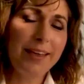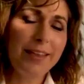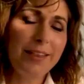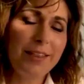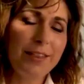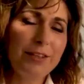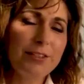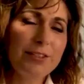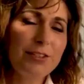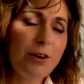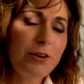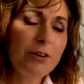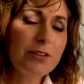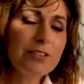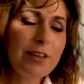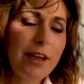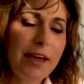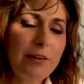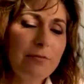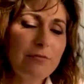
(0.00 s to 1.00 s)
The songs
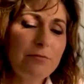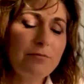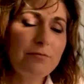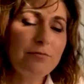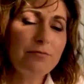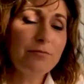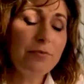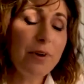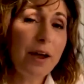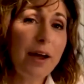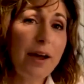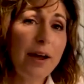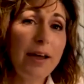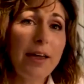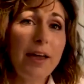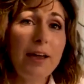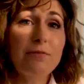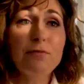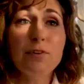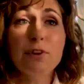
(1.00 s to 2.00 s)
I
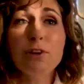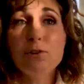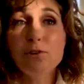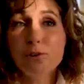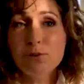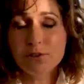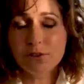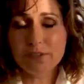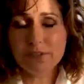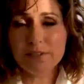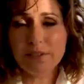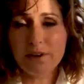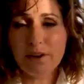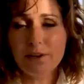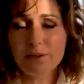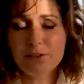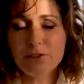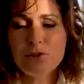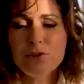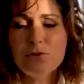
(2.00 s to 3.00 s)
have recorded
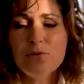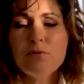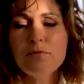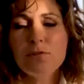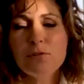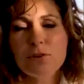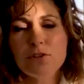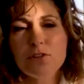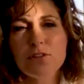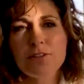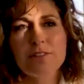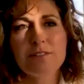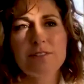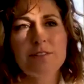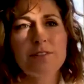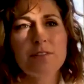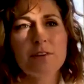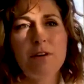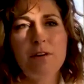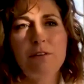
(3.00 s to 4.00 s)
are new
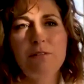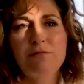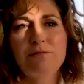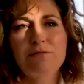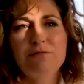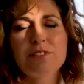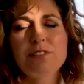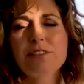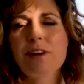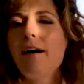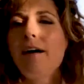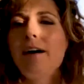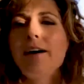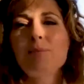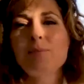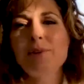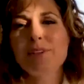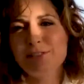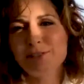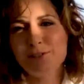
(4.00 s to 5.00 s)
versions of
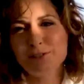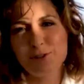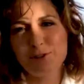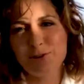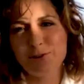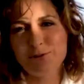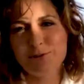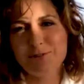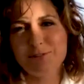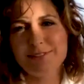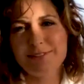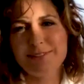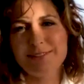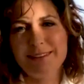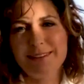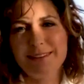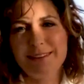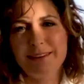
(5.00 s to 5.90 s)
timeless tunes,